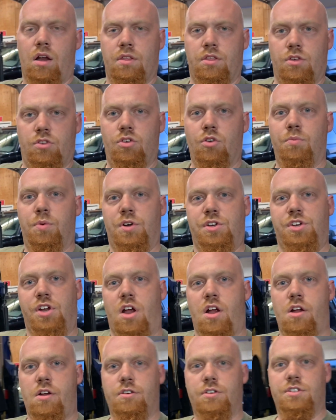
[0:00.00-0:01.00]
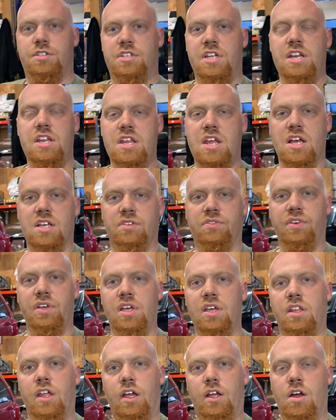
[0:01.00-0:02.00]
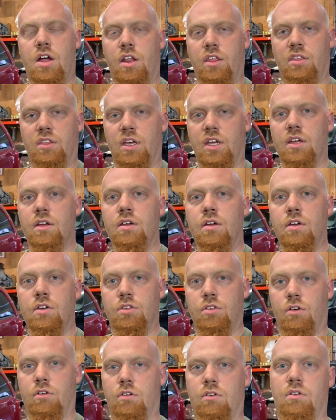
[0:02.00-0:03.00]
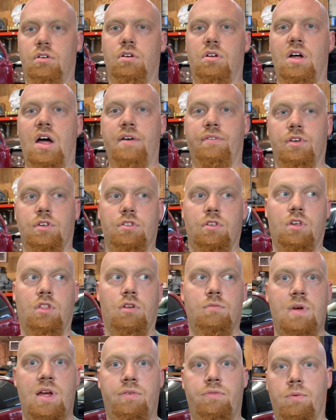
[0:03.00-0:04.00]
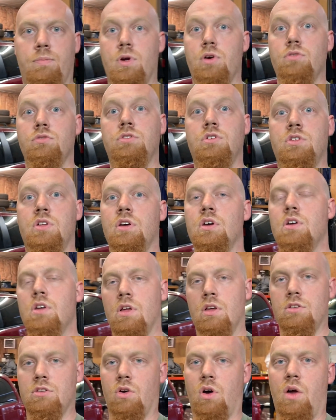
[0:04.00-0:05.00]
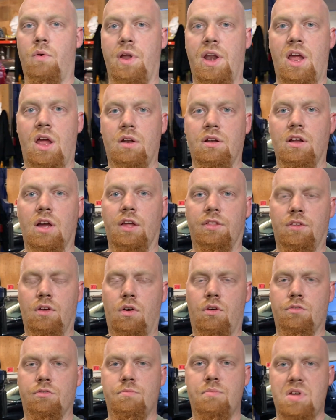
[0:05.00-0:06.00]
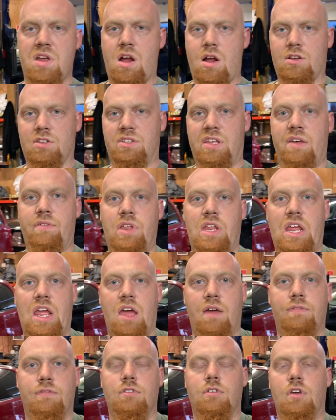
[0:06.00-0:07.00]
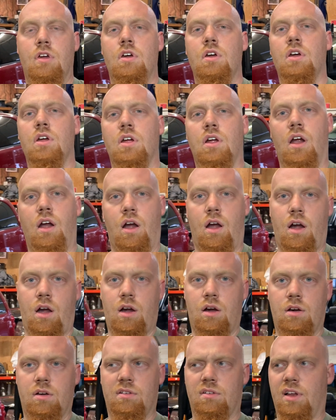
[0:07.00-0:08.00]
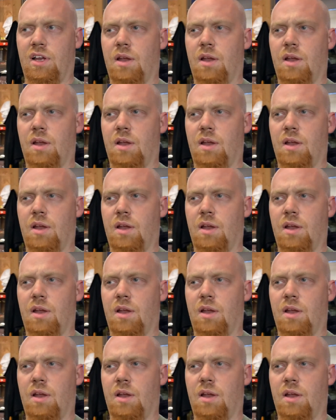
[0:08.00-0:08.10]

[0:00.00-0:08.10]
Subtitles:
the supercharged CTSV, that kind of thing. So obviously they're made for boost. So I went ahead and got those. BR7EFs are like